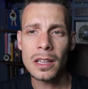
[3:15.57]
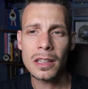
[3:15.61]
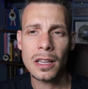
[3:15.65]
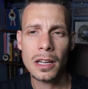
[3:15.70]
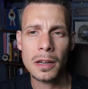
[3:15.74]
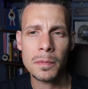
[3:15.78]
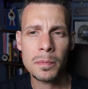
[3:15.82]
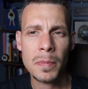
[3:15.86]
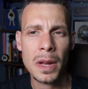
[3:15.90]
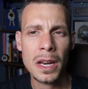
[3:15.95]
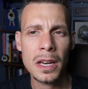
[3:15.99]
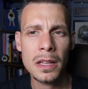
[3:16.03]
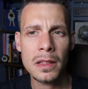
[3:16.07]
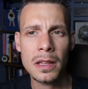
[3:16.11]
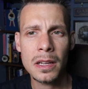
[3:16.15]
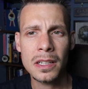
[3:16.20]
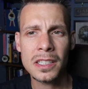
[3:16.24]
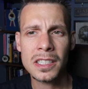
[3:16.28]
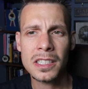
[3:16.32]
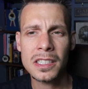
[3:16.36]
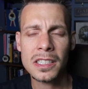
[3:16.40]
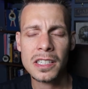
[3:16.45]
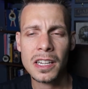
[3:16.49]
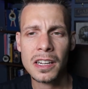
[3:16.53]
Like many
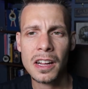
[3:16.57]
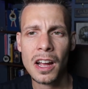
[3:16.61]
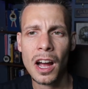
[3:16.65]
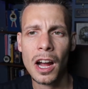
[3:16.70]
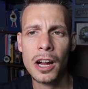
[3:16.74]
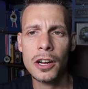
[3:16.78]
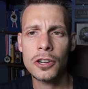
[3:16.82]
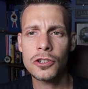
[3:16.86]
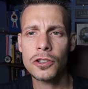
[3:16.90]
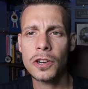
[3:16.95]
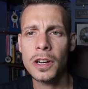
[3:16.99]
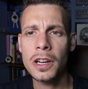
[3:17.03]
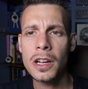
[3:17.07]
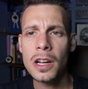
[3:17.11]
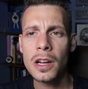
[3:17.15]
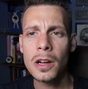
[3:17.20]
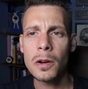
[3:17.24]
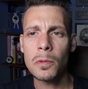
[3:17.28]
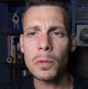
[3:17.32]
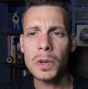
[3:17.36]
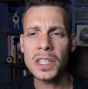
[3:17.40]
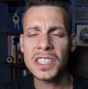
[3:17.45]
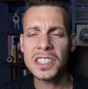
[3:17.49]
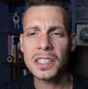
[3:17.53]
things in psychiatry,
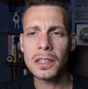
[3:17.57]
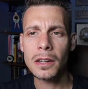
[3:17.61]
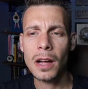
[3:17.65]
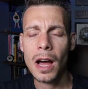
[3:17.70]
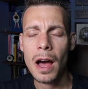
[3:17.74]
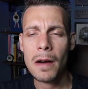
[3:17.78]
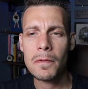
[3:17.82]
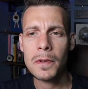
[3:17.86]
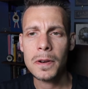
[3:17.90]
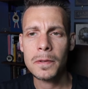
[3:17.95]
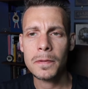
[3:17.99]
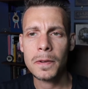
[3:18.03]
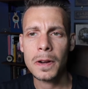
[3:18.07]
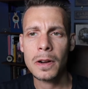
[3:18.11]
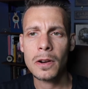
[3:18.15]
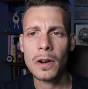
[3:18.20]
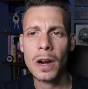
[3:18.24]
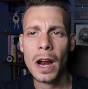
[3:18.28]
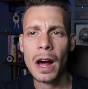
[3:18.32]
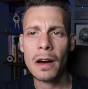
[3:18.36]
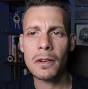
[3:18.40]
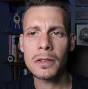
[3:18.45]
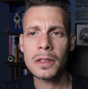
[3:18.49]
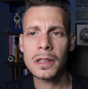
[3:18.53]
we still haven't
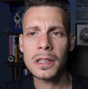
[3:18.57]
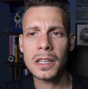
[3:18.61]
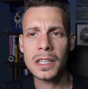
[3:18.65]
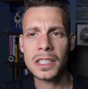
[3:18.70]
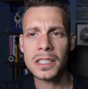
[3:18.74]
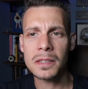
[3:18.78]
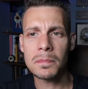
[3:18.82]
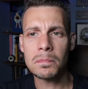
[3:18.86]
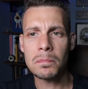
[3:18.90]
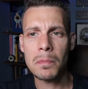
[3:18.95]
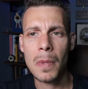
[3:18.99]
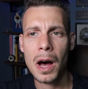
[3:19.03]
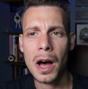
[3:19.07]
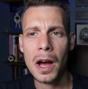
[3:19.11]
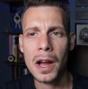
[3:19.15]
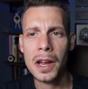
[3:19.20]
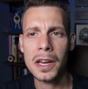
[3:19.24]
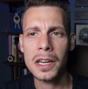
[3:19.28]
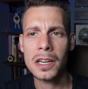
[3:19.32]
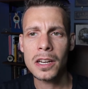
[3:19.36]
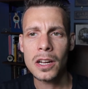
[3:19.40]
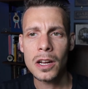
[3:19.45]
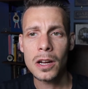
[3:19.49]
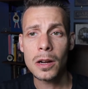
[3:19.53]
figured out this
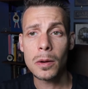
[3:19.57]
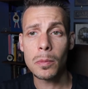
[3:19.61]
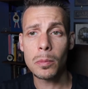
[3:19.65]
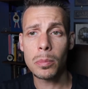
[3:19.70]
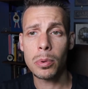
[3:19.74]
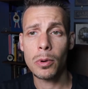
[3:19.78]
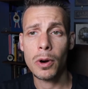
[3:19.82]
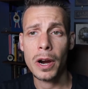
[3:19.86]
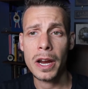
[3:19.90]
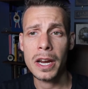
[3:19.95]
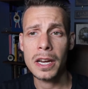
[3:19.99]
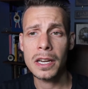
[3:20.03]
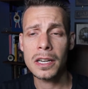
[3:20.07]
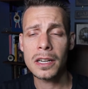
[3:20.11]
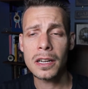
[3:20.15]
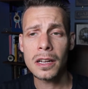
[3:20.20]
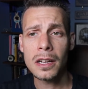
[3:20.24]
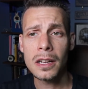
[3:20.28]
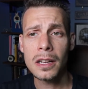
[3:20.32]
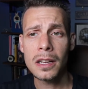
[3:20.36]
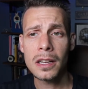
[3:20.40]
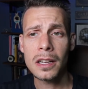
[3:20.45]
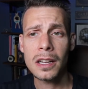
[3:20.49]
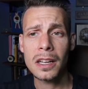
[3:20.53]
mind-brain
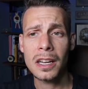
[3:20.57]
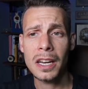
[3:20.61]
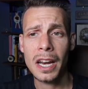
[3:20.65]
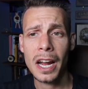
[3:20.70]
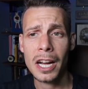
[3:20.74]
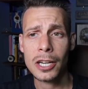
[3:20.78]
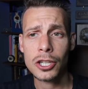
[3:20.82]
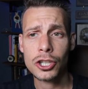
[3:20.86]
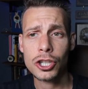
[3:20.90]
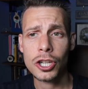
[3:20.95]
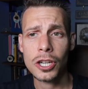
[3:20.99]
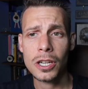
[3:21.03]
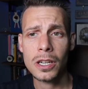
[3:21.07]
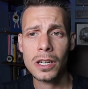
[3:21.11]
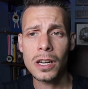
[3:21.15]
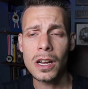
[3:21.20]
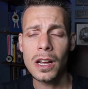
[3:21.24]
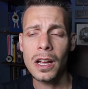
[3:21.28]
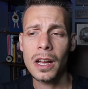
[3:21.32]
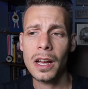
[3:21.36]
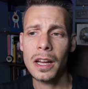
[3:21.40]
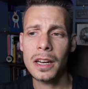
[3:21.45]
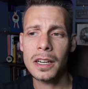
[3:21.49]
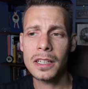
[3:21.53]
connection
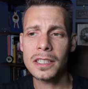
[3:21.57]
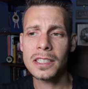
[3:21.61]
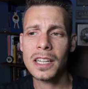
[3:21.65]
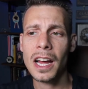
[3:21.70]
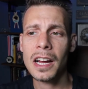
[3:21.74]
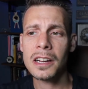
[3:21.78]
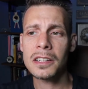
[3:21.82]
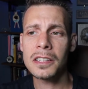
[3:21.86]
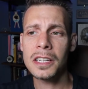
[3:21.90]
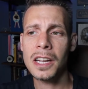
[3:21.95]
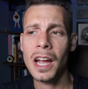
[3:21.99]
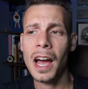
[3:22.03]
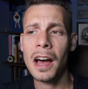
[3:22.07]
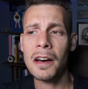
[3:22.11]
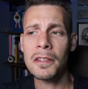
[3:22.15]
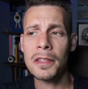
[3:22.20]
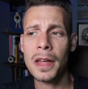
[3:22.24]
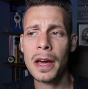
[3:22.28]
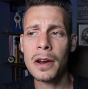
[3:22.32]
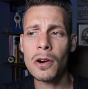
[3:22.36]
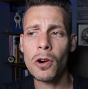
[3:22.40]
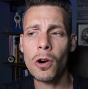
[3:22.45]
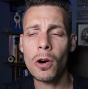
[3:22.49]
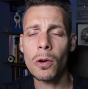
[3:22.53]
and exactly how
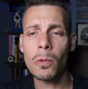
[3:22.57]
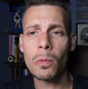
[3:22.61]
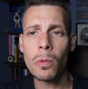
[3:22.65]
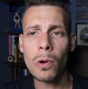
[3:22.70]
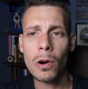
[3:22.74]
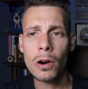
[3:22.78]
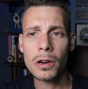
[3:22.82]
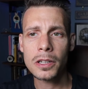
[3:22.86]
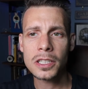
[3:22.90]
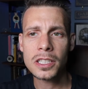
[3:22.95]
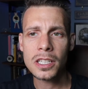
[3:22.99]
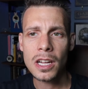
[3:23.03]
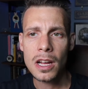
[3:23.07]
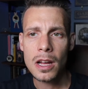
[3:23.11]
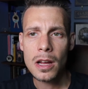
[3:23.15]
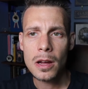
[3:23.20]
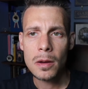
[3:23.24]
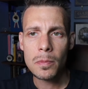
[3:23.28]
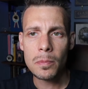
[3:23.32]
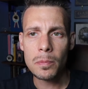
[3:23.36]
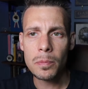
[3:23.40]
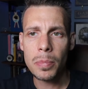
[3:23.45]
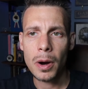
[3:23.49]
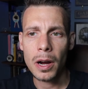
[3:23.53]
that all works,
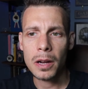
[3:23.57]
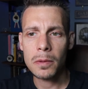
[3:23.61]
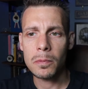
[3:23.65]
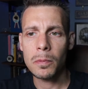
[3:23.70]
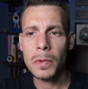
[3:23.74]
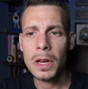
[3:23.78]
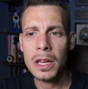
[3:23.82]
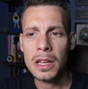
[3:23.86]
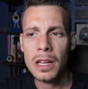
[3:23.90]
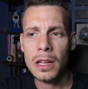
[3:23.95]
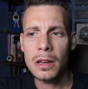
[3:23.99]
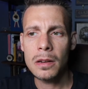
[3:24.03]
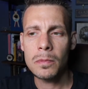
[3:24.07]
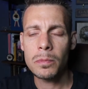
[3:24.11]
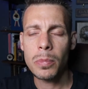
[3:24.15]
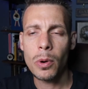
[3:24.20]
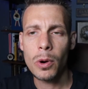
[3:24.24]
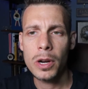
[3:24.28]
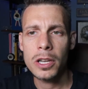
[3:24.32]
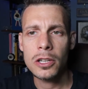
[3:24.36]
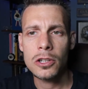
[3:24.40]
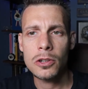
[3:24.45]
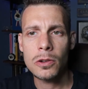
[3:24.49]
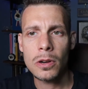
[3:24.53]
but we can
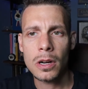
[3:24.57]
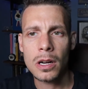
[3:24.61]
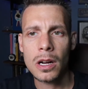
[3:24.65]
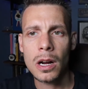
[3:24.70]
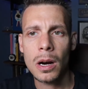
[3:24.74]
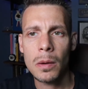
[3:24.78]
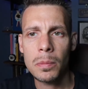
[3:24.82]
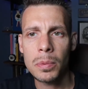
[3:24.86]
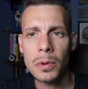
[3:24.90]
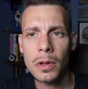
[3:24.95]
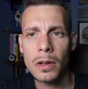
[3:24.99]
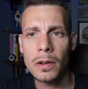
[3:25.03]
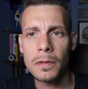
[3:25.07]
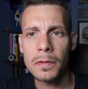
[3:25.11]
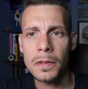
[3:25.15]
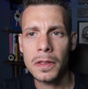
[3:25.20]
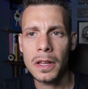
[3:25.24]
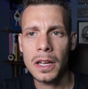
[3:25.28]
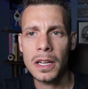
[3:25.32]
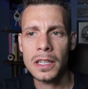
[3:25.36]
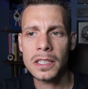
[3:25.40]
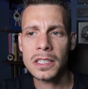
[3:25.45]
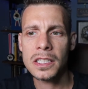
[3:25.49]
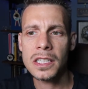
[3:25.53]
point to a couple of
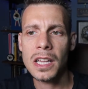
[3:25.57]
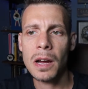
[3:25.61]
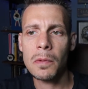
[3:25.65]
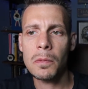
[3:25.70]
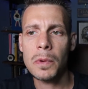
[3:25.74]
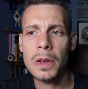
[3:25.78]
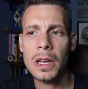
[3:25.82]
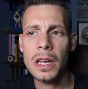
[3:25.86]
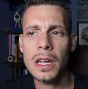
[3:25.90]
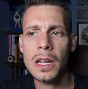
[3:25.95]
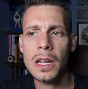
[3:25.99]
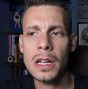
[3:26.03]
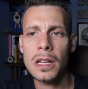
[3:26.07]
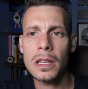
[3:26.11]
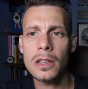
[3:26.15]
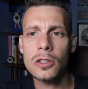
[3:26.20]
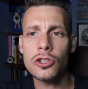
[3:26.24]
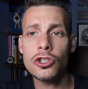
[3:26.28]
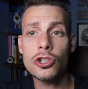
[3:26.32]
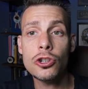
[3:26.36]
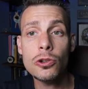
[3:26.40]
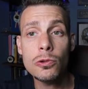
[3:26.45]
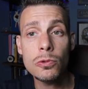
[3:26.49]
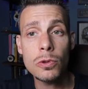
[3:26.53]
things that we
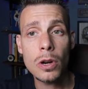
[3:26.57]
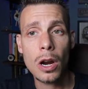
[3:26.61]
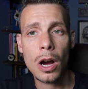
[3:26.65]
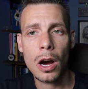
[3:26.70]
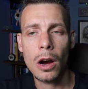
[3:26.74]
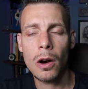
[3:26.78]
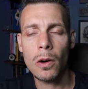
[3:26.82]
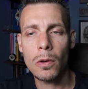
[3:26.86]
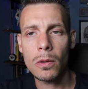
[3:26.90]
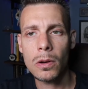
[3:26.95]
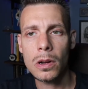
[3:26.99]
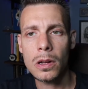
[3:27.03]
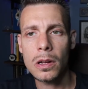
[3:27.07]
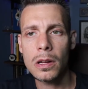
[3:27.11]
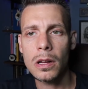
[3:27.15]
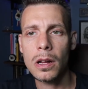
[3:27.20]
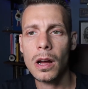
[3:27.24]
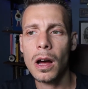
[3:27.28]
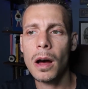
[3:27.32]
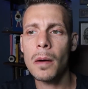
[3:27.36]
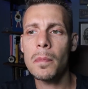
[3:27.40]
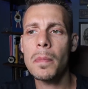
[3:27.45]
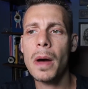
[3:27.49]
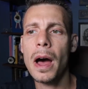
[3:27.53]
do know
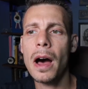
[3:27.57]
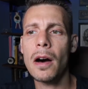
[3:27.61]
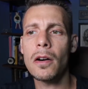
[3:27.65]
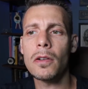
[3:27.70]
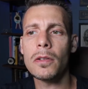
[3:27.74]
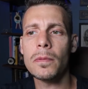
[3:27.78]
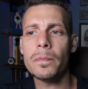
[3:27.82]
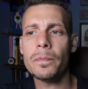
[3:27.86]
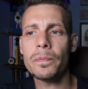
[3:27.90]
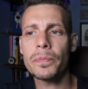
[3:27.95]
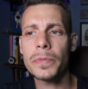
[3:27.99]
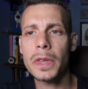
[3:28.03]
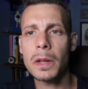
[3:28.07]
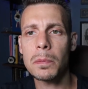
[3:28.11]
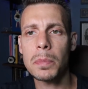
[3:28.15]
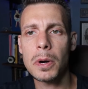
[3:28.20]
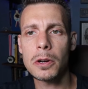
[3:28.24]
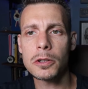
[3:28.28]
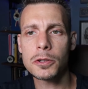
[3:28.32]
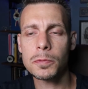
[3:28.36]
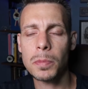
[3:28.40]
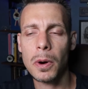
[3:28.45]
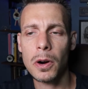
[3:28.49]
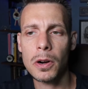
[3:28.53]
about the
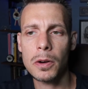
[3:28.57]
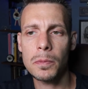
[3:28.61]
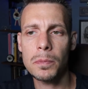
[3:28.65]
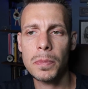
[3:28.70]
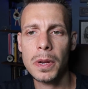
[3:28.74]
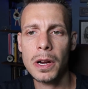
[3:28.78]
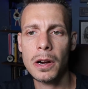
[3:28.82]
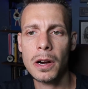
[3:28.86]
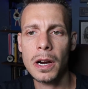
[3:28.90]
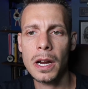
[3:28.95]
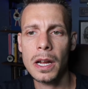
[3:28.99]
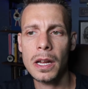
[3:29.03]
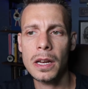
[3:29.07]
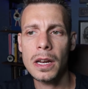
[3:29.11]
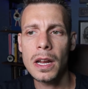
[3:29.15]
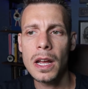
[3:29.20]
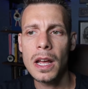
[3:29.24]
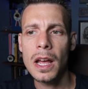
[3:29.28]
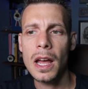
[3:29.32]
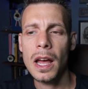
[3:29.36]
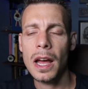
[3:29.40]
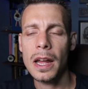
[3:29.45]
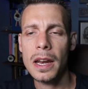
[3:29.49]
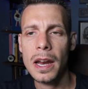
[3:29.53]
postpartum period
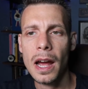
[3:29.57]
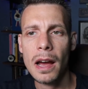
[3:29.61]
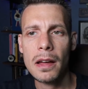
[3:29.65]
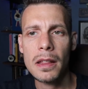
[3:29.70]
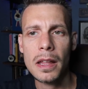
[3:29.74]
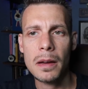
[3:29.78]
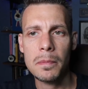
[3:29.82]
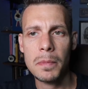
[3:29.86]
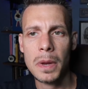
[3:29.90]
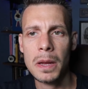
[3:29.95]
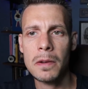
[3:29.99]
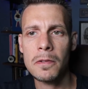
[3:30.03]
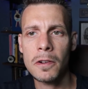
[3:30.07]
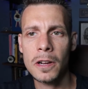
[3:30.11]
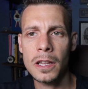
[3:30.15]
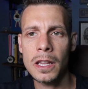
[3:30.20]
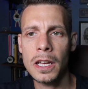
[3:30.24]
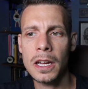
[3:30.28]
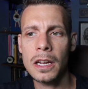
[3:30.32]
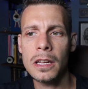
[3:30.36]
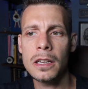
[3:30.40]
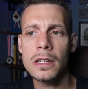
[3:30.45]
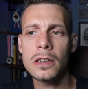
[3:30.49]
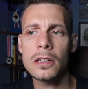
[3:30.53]
and how that may
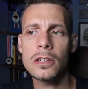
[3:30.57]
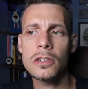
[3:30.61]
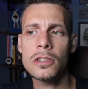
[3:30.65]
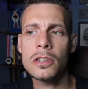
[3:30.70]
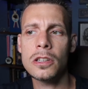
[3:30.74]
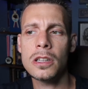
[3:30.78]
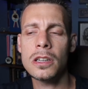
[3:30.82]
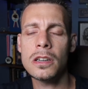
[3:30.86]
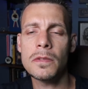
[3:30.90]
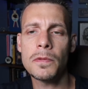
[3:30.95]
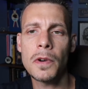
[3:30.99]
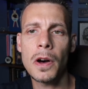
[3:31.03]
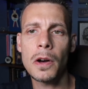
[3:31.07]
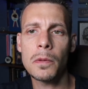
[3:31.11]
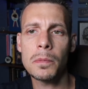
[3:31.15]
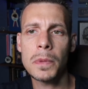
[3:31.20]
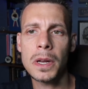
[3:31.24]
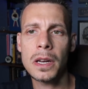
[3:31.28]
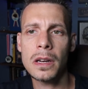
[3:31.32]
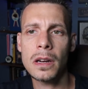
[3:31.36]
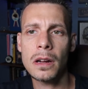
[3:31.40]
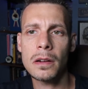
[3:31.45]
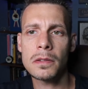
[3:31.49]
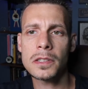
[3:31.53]
relate to the
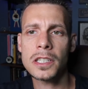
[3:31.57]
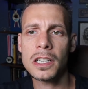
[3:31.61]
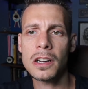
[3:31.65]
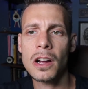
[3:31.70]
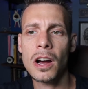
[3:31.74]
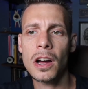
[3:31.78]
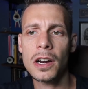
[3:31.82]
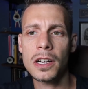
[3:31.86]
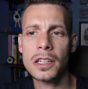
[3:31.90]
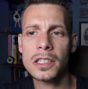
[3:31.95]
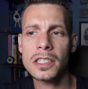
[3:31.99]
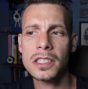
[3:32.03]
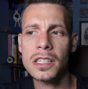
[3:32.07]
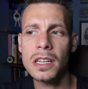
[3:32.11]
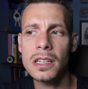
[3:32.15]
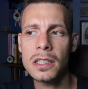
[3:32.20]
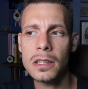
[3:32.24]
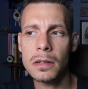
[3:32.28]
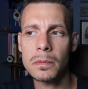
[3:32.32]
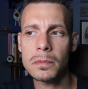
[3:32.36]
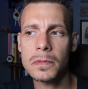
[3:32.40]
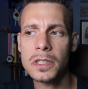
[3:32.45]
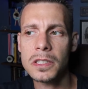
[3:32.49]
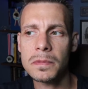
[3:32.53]
development of psychotic
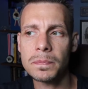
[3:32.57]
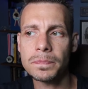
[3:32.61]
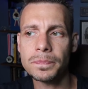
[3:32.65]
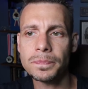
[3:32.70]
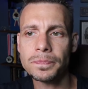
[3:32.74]
symptoms.